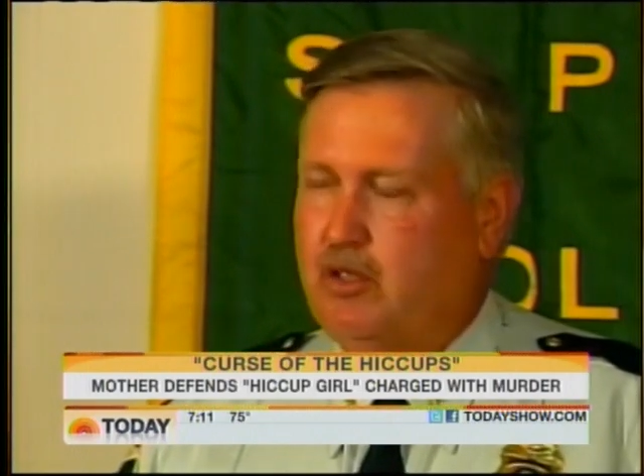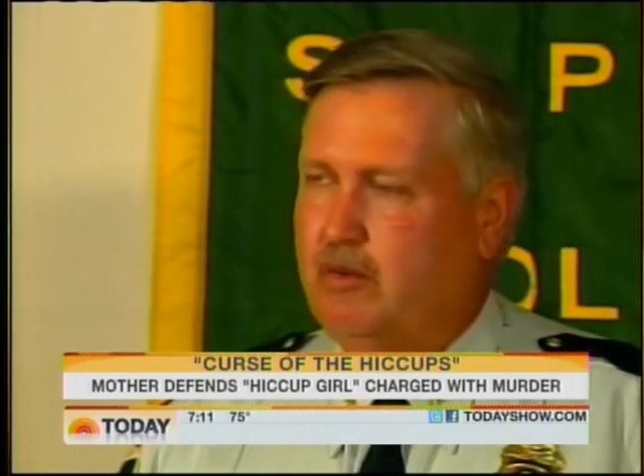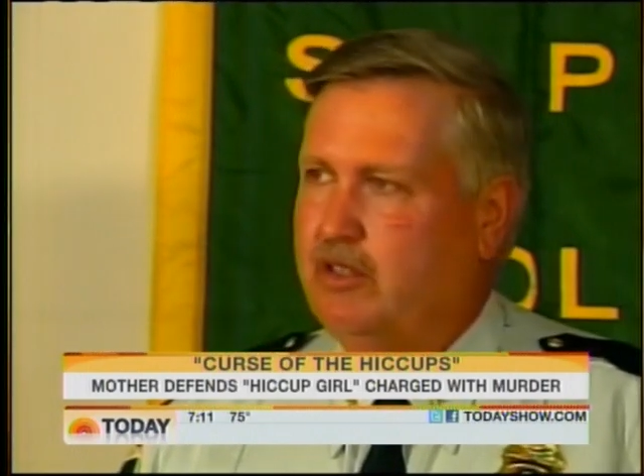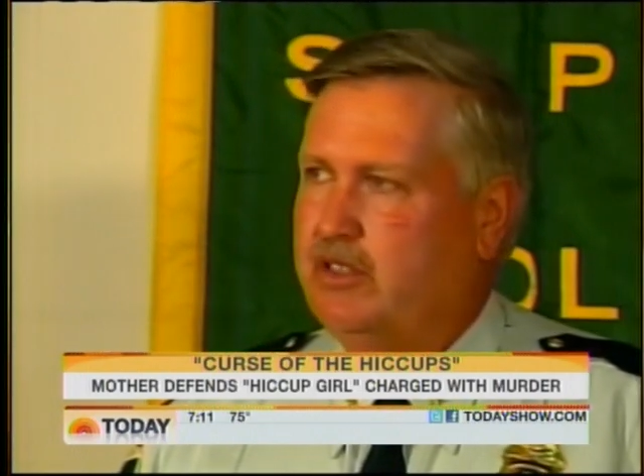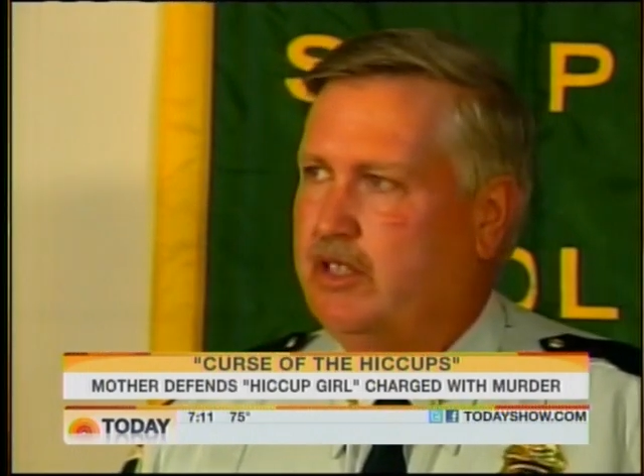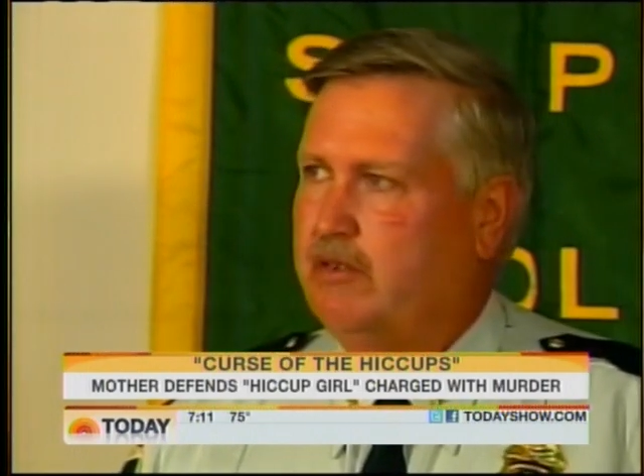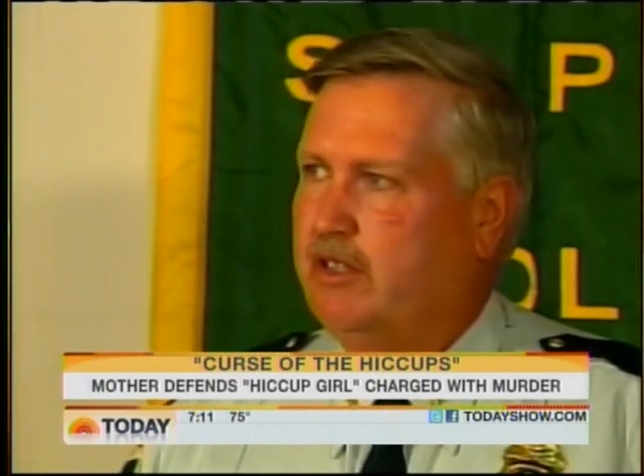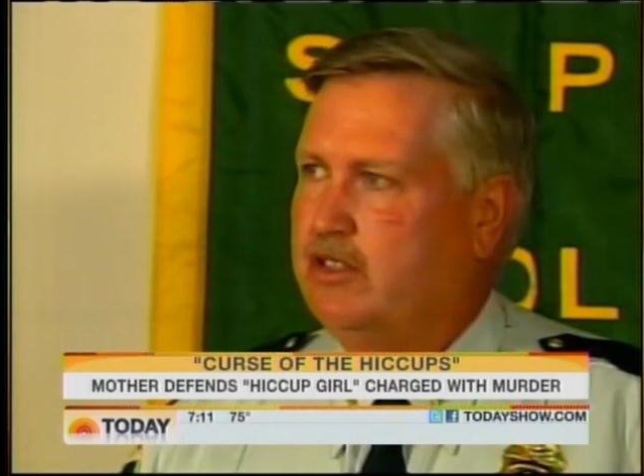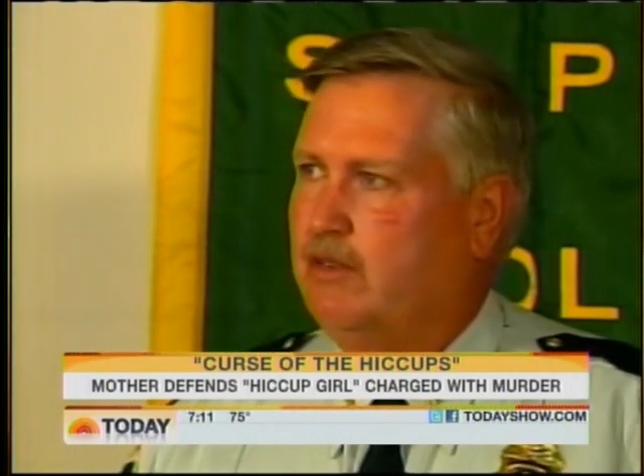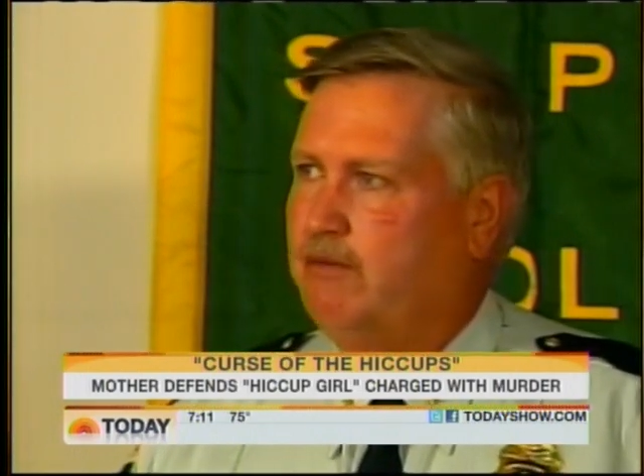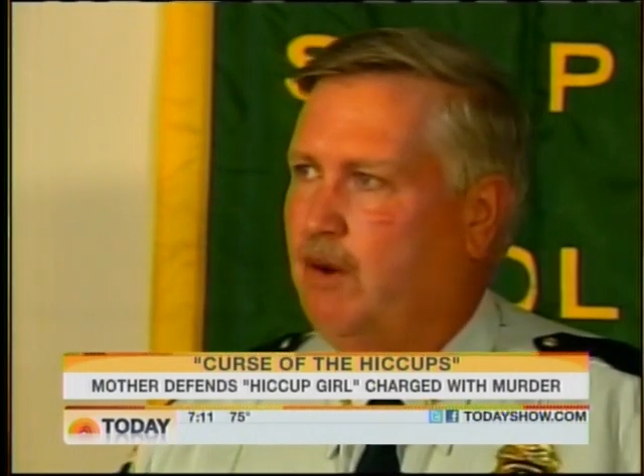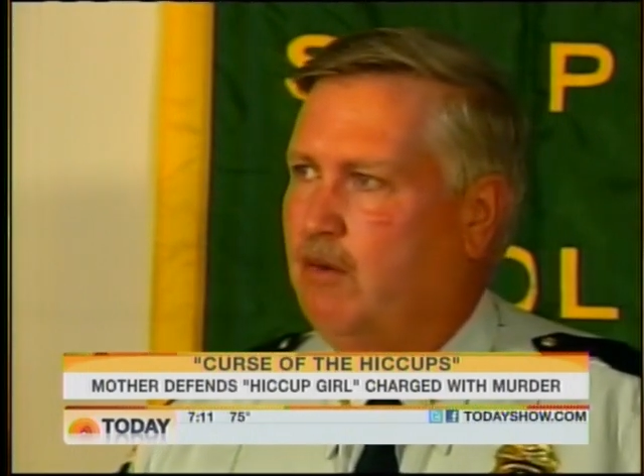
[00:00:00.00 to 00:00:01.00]
to a
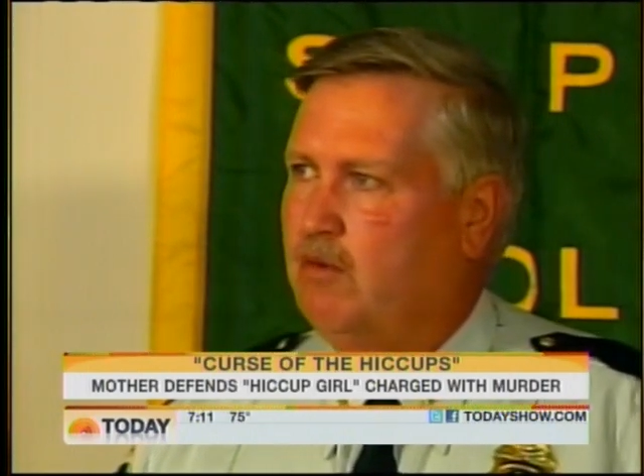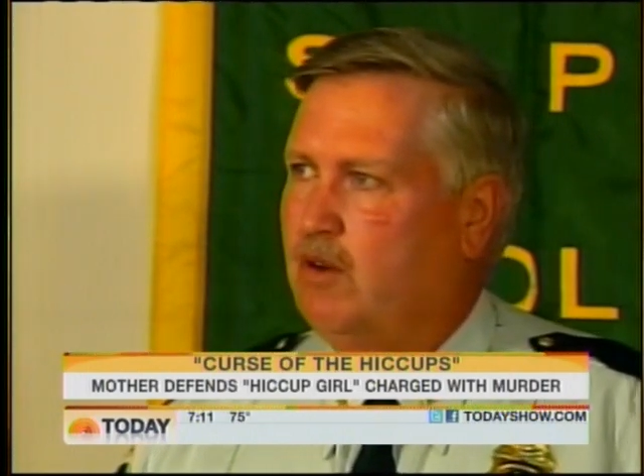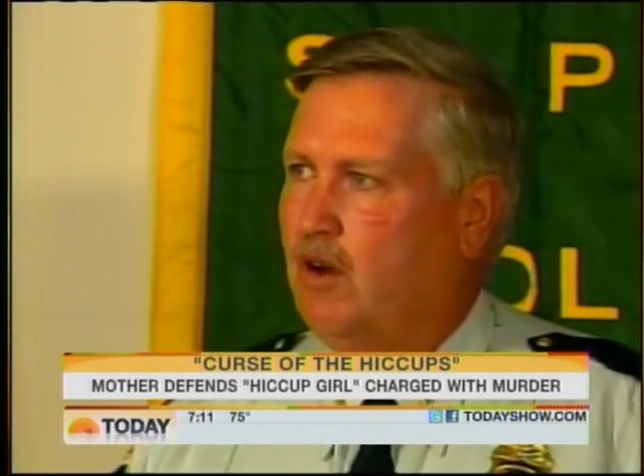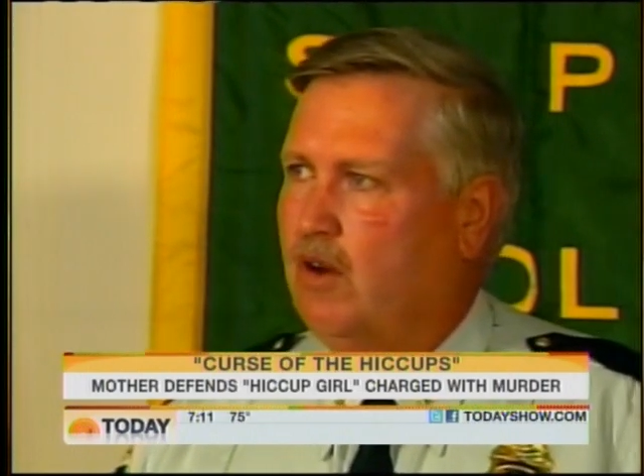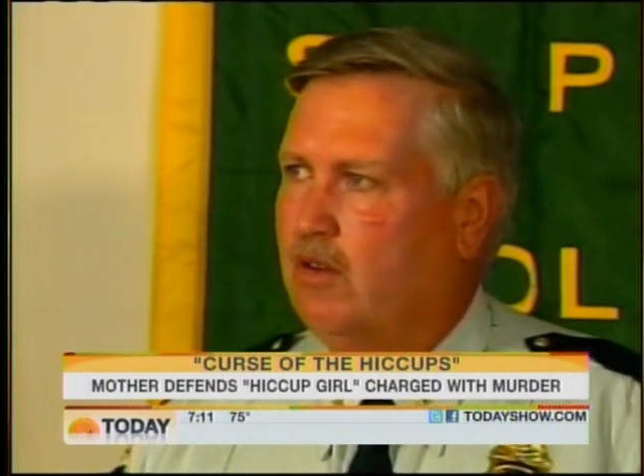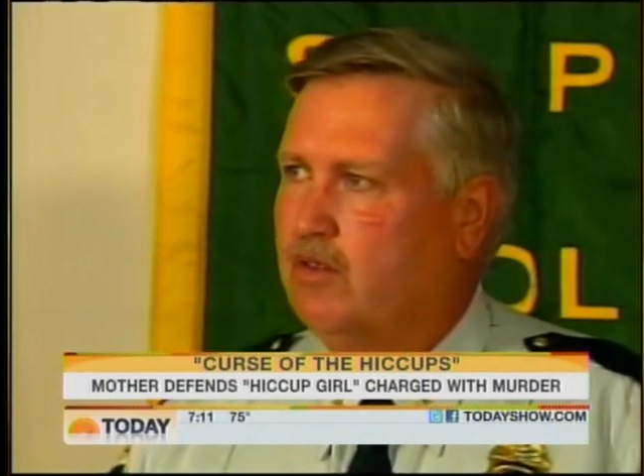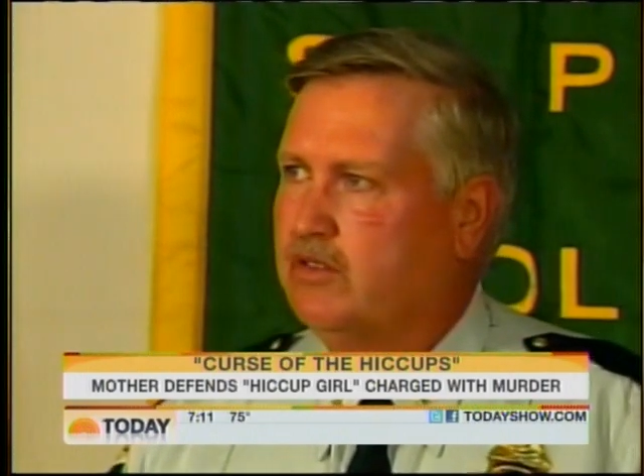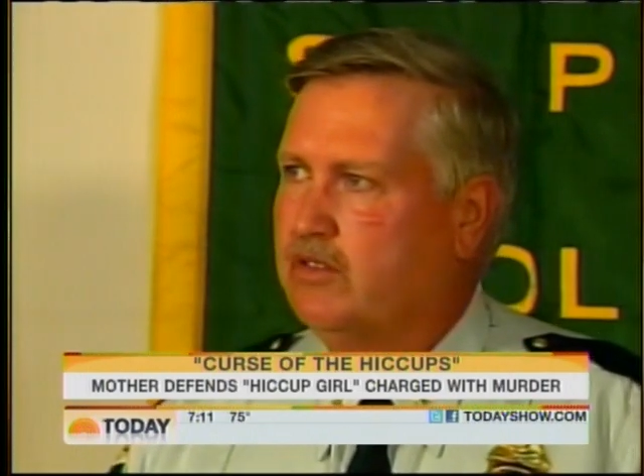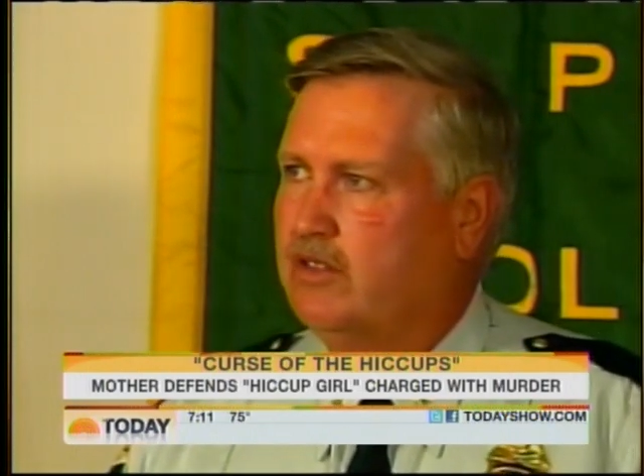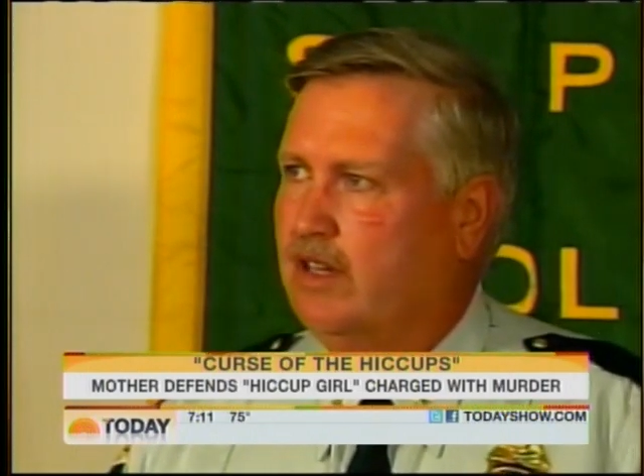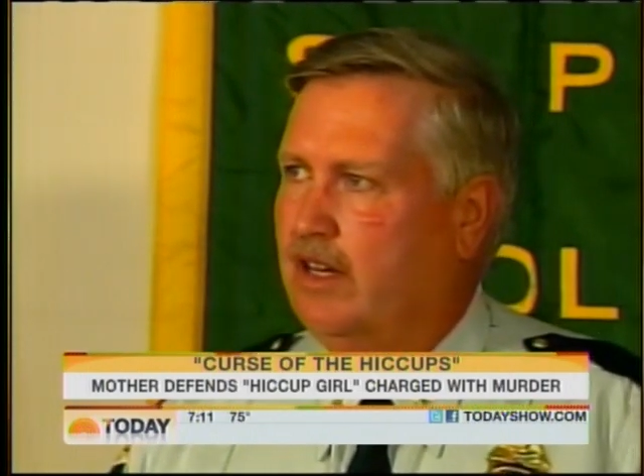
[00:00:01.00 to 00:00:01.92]
series of phone calls.